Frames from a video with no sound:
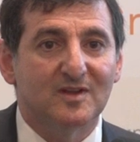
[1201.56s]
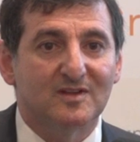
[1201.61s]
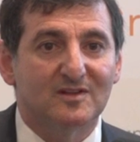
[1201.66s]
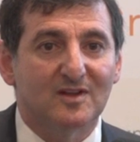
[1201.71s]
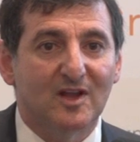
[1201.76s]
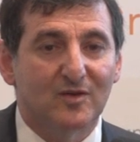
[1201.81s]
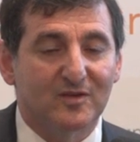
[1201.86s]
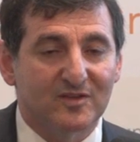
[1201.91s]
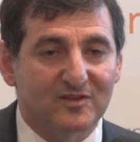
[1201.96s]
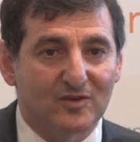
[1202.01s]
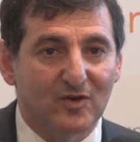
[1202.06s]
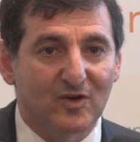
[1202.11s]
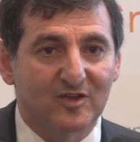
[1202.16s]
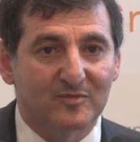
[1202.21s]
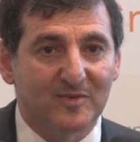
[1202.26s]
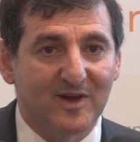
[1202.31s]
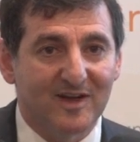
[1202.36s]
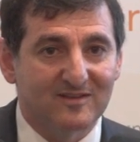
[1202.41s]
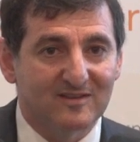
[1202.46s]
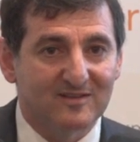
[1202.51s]
He's lowered his
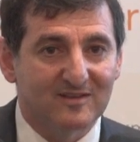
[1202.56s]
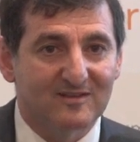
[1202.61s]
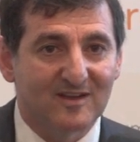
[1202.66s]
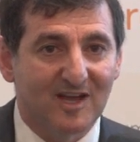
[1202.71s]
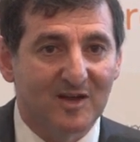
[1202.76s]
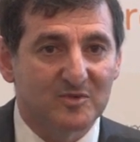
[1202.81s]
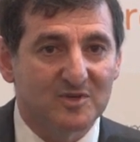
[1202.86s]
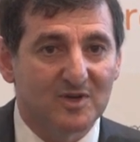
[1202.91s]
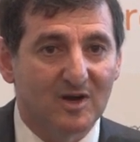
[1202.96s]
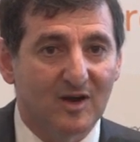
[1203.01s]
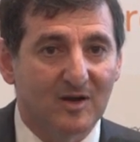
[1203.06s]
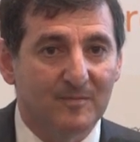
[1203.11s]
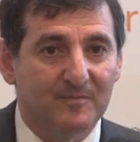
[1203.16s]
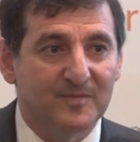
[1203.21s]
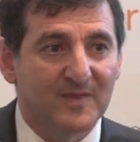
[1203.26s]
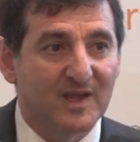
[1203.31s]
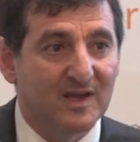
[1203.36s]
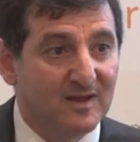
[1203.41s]
cost base at the same time.